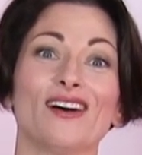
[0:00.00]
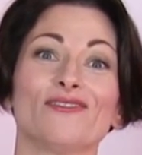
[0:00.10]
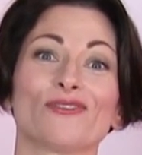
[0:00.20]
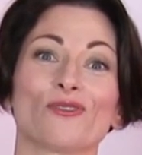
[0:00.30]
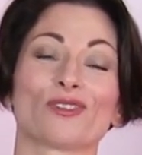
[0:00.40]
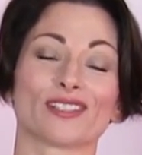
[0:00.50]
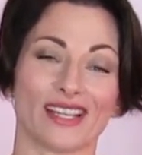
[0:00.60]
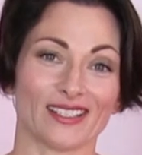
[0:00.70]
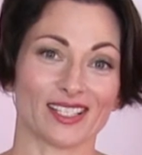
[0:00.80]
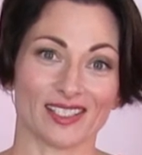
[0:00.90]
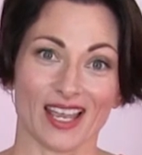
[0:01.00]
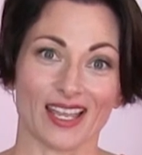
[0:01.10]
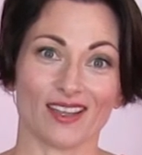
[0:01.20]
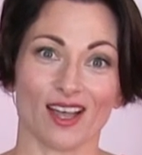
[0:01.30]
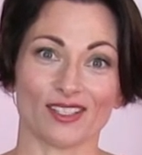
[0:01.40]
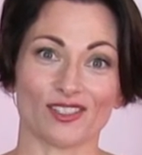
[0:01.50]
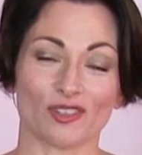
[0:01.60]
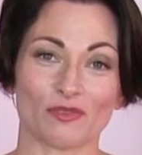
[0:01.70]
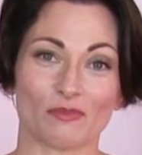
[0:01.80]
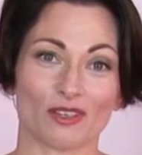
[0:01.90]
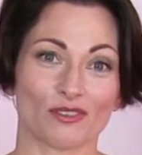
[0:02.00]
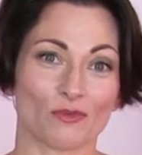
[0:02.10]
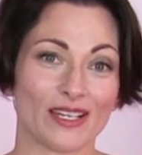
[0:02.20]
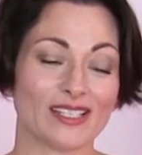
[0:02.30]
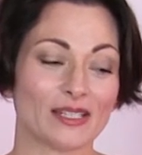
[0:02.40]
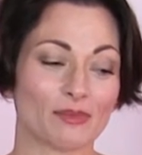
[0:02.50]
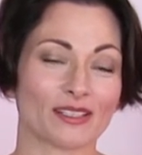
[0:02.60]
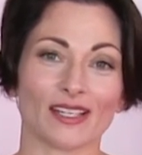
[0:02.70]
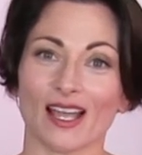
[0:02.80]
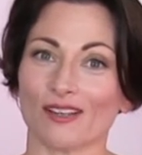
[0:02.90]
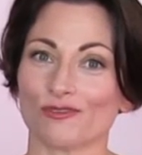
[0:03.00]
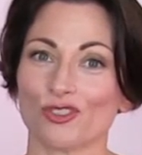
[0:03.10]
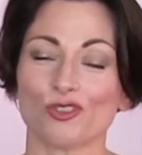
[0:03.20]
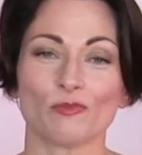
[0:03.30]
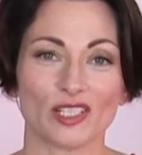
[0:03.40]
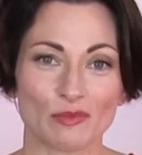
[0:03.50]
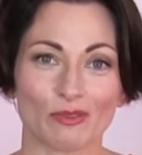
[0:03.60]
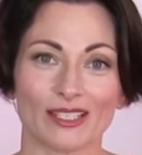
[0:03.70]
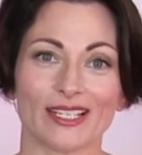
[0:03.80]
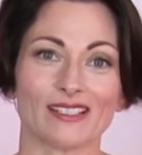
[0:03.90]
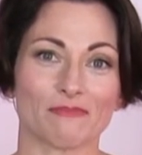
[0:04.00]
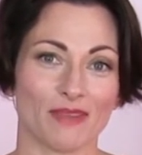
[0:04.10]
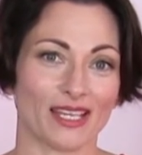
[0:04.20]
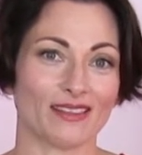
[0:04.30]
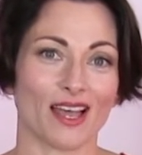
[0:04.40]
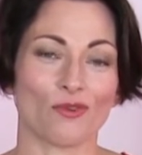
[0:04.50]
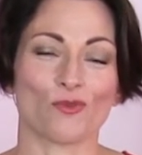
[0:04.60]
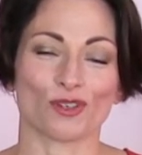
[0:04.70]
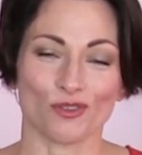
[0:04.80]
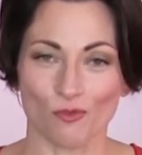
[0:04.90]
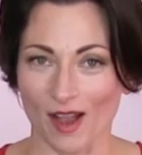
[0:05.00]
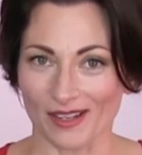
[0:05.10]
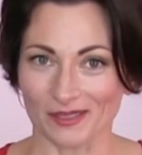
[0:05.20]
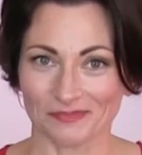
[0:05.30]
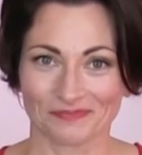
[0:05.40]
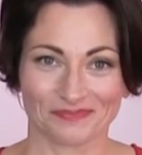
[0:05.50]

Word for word: for dance and skate costumes because we typically have too much bling to make that worthwhile.